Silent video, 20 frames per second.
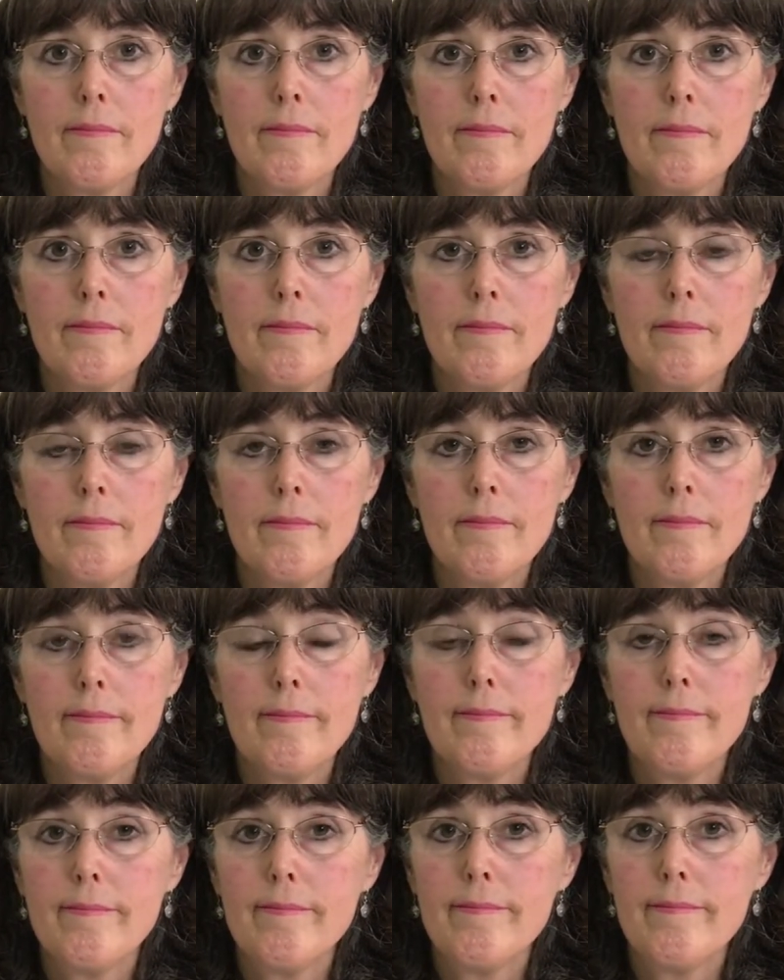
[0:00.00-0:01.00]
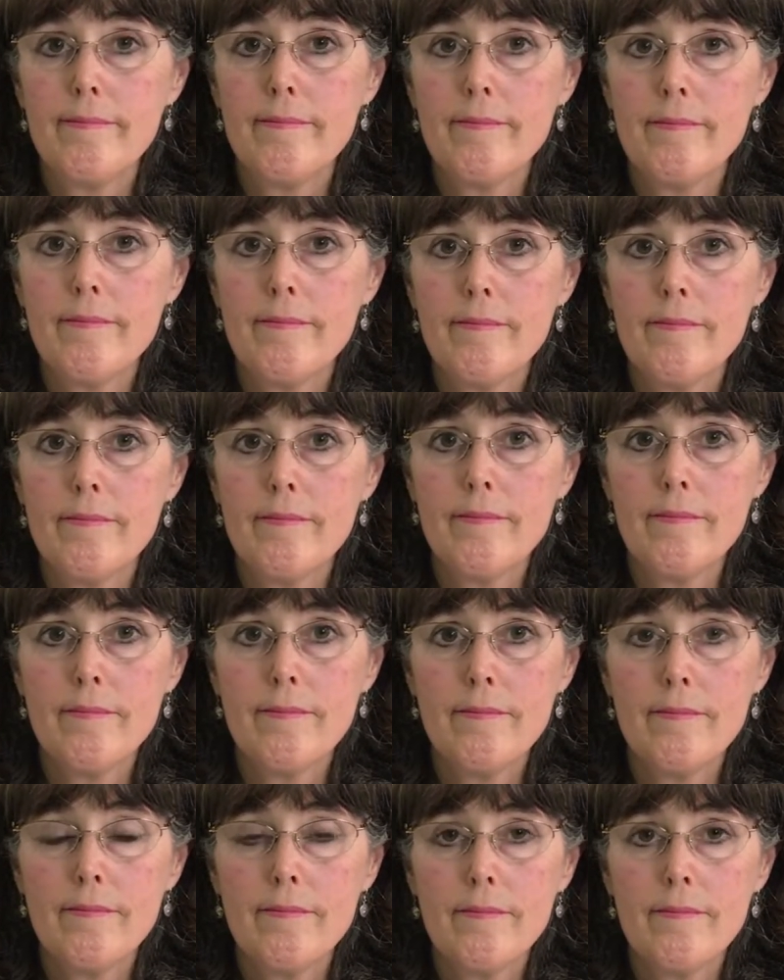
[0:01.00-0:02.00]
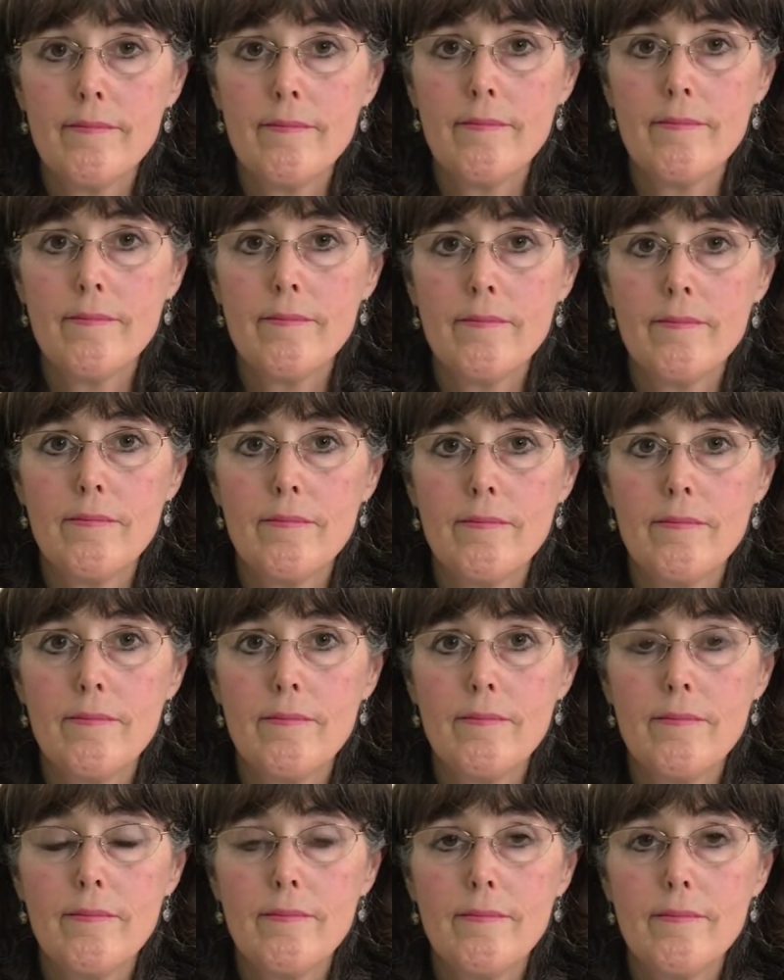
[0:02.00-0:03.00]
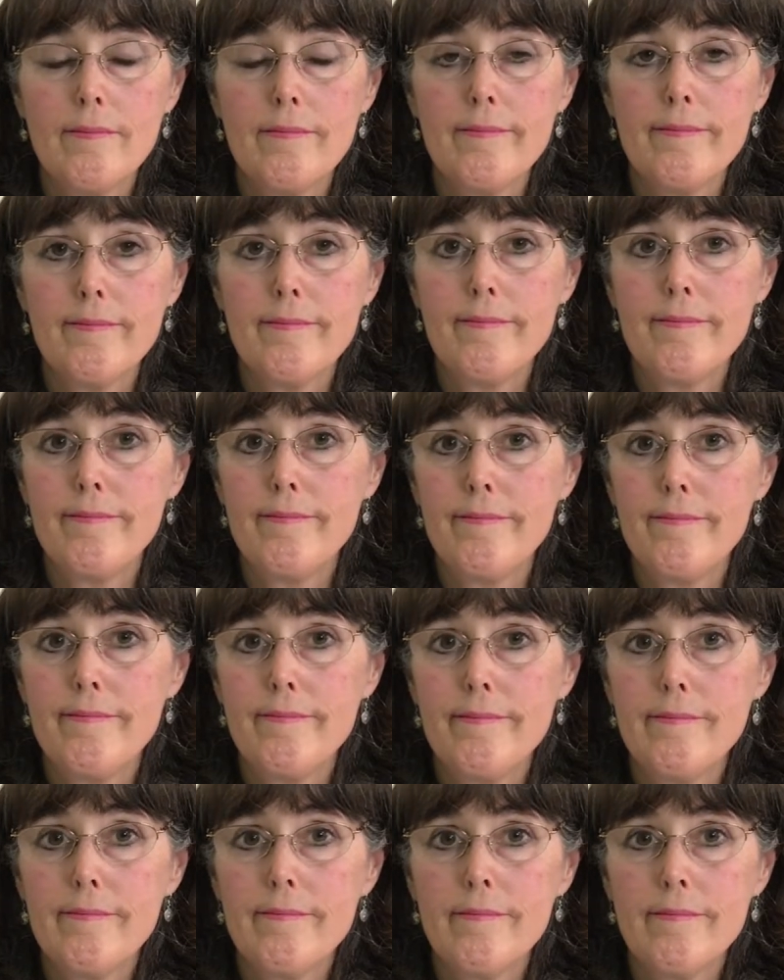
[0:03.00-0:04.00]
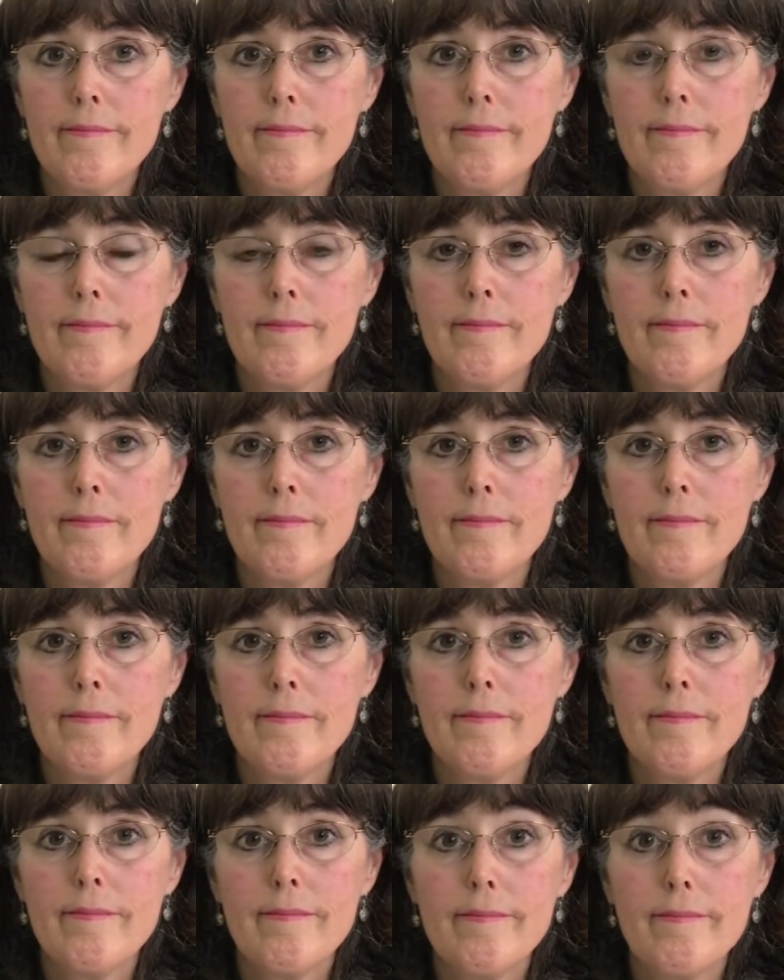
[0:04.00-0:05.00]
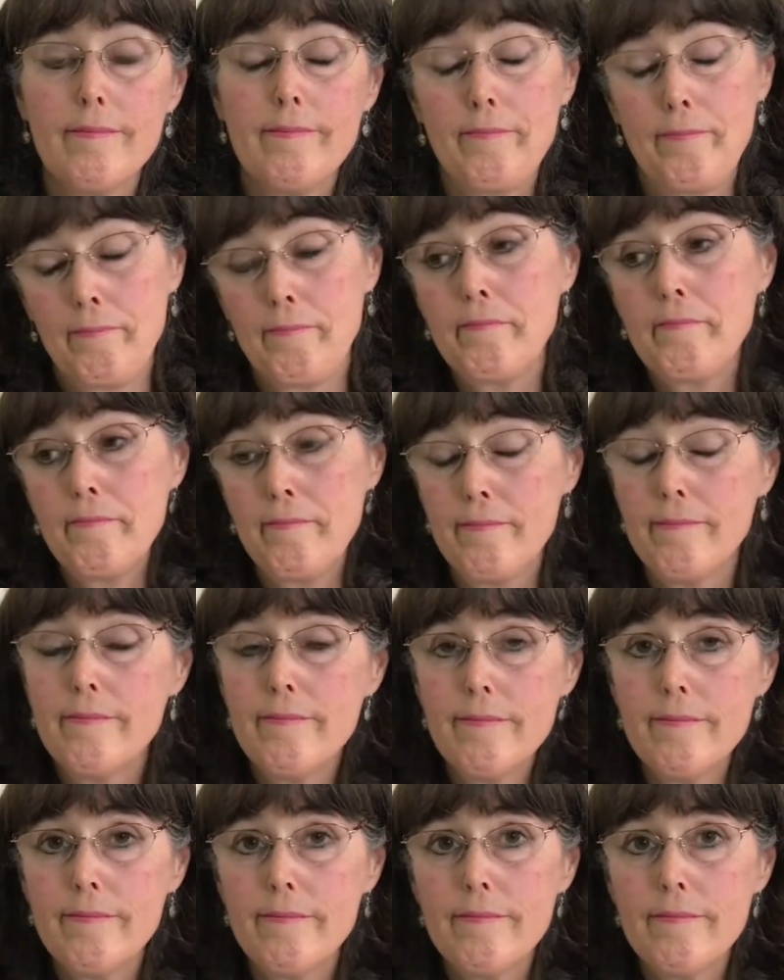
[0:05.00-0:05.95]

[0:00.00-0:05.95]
No words are spoken by the person on screen.